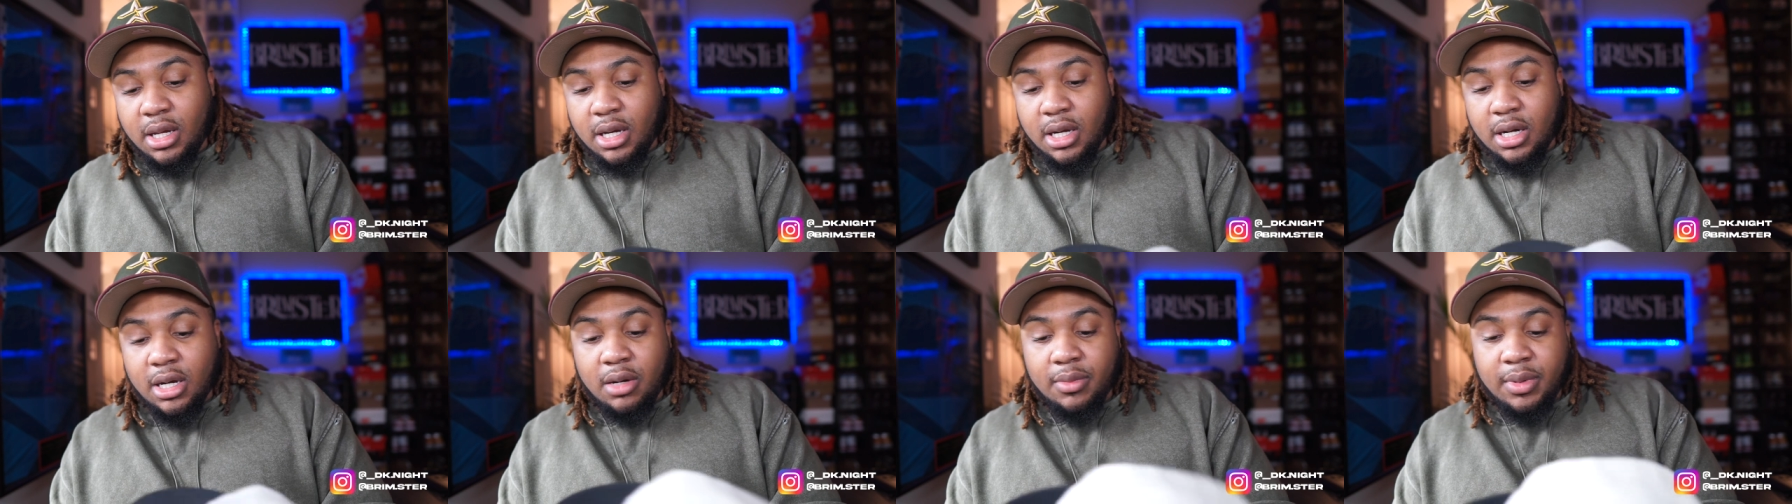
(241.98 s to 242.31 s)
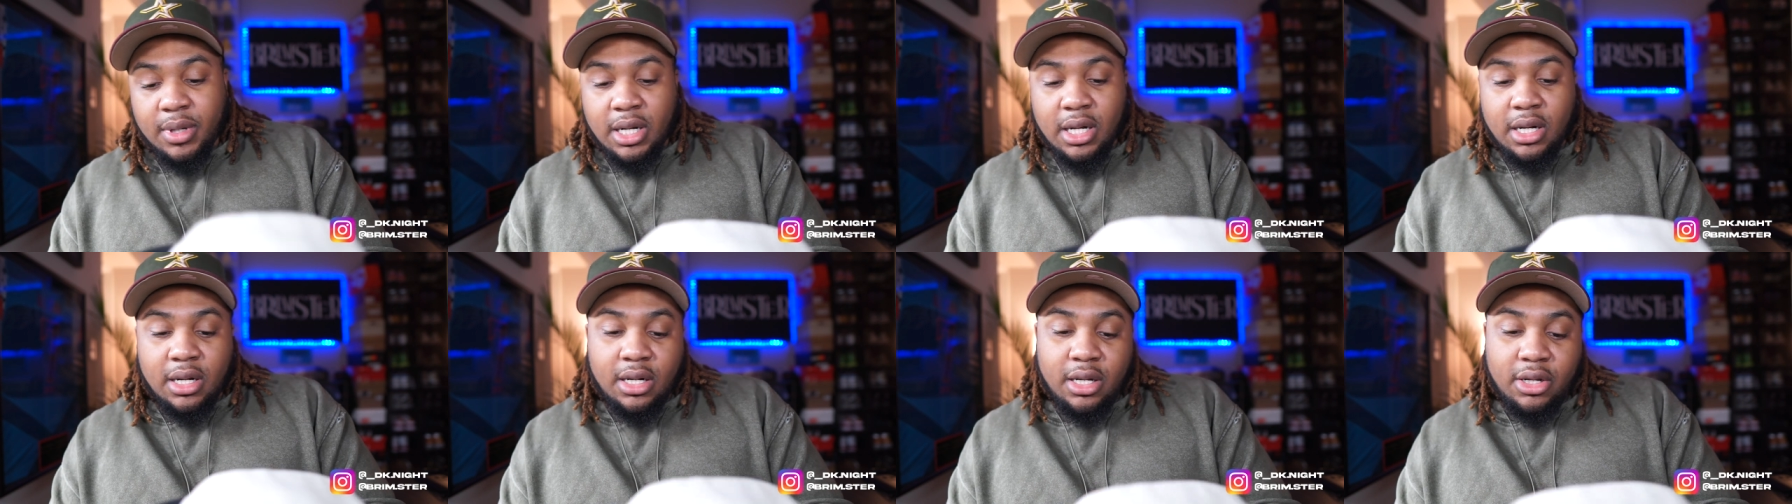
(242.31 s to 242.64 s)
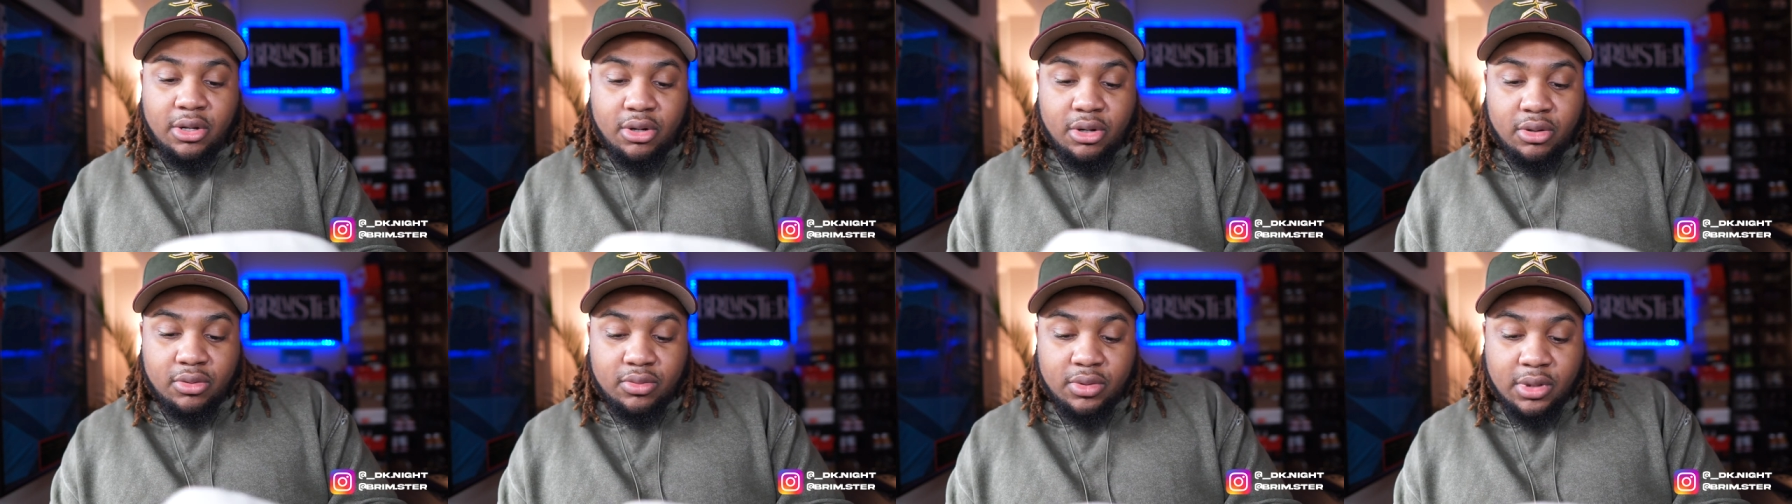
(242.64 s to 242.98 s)
And then,
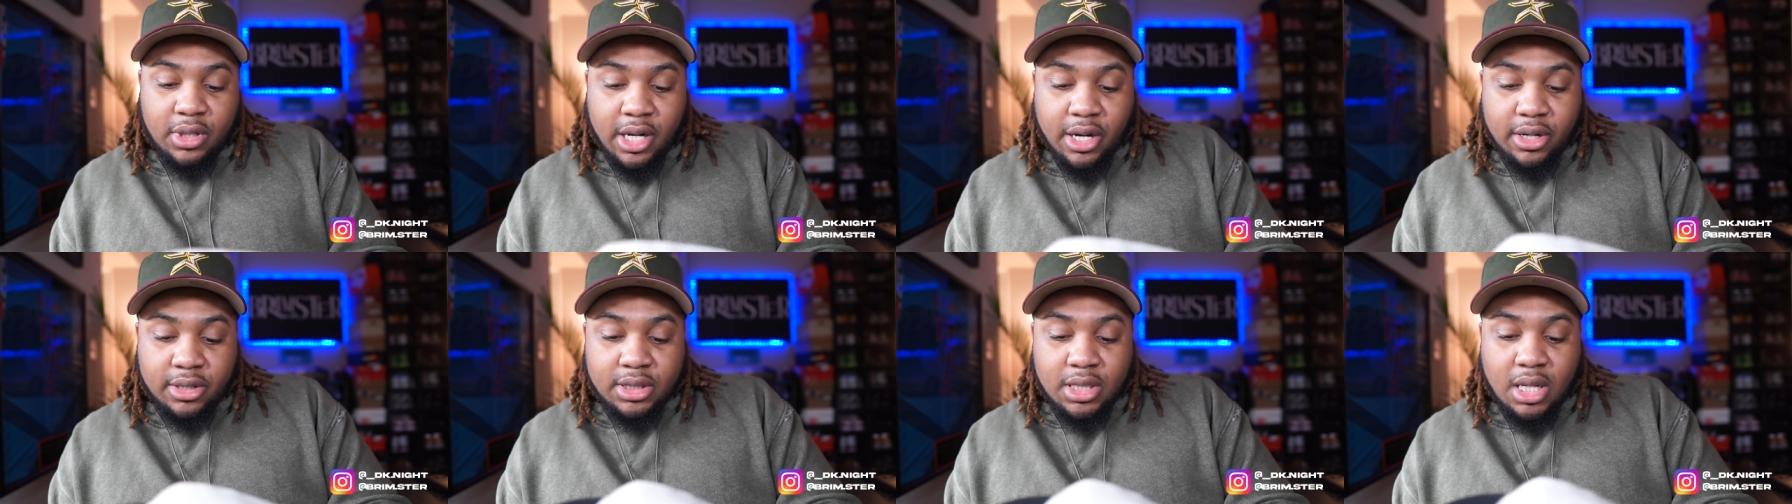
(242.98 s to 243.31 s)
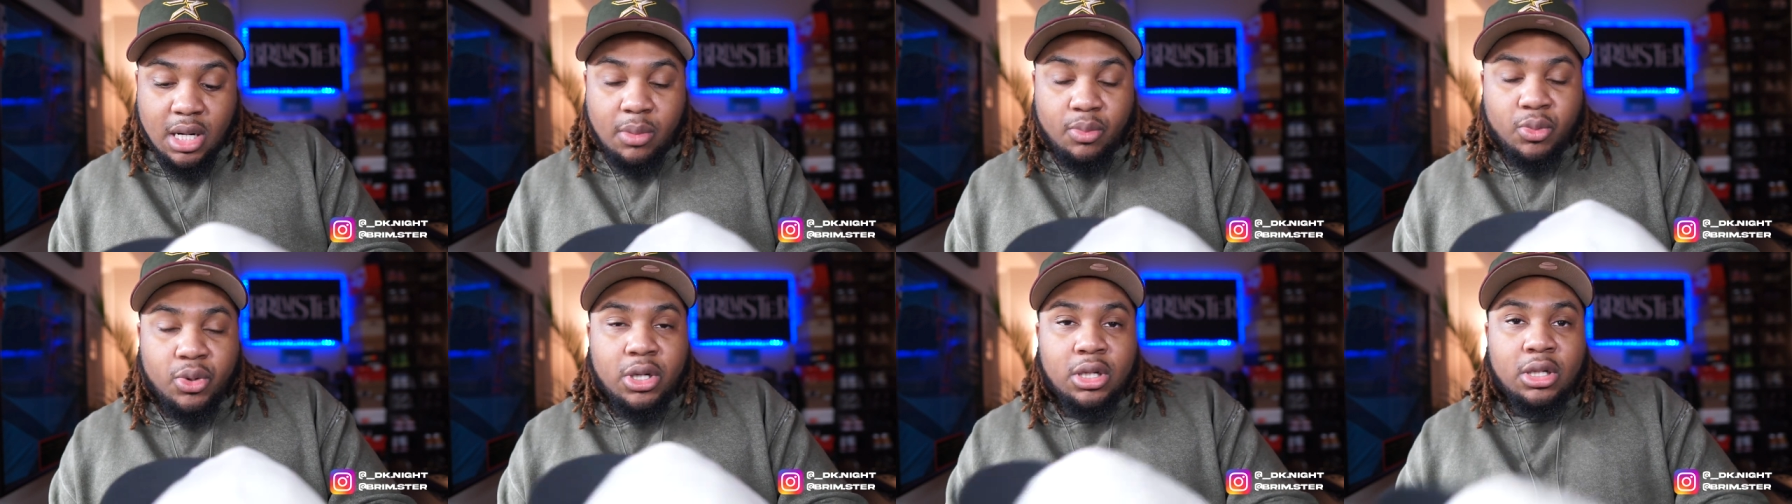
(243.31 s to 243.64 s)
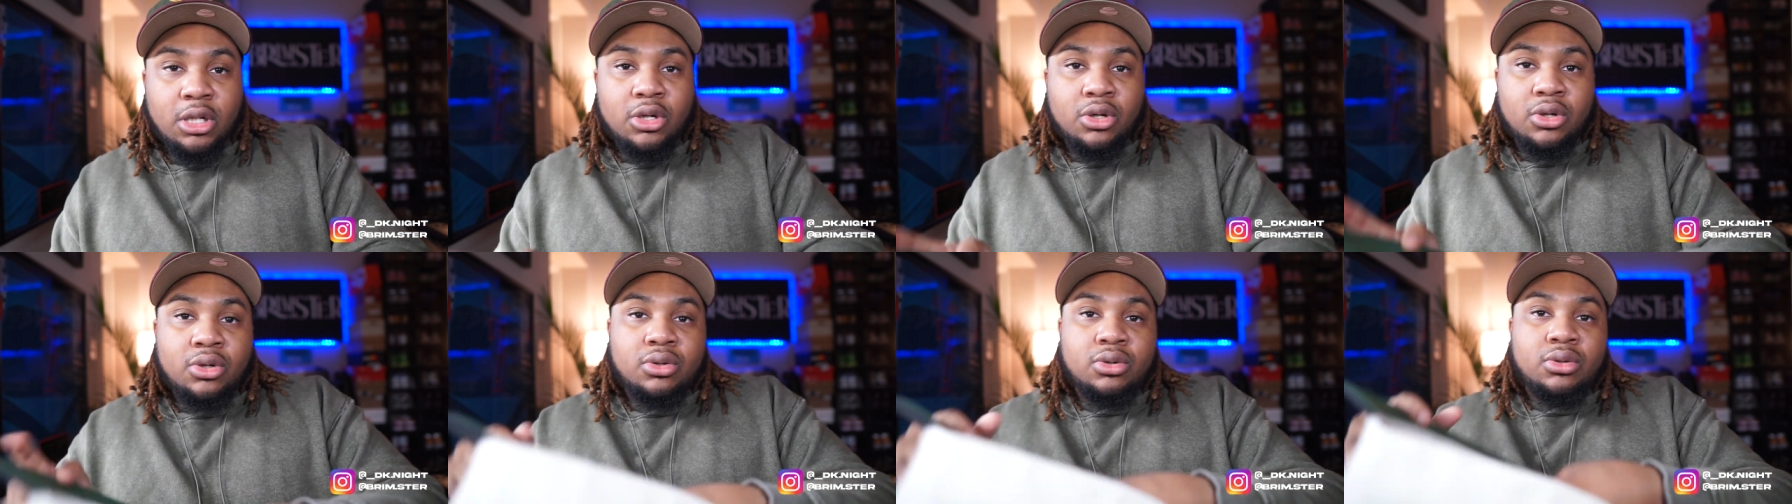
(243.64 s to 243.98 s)
you know, theirs come with a
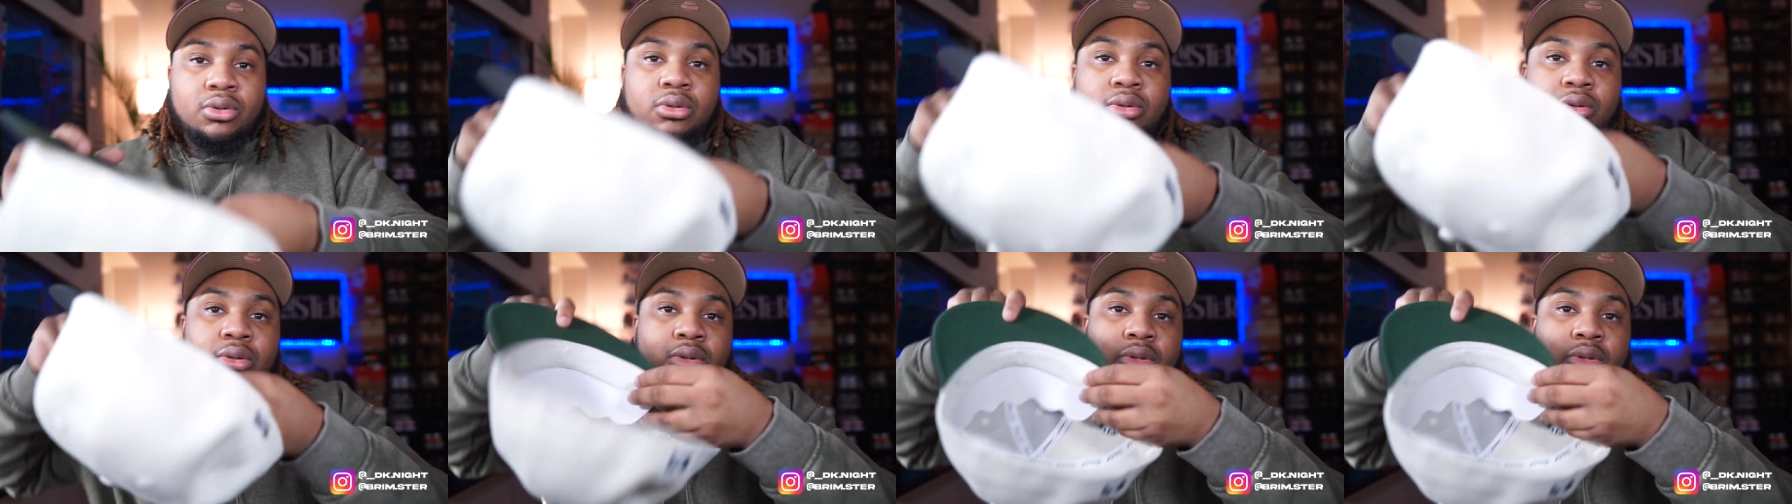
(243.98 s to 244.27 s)
little,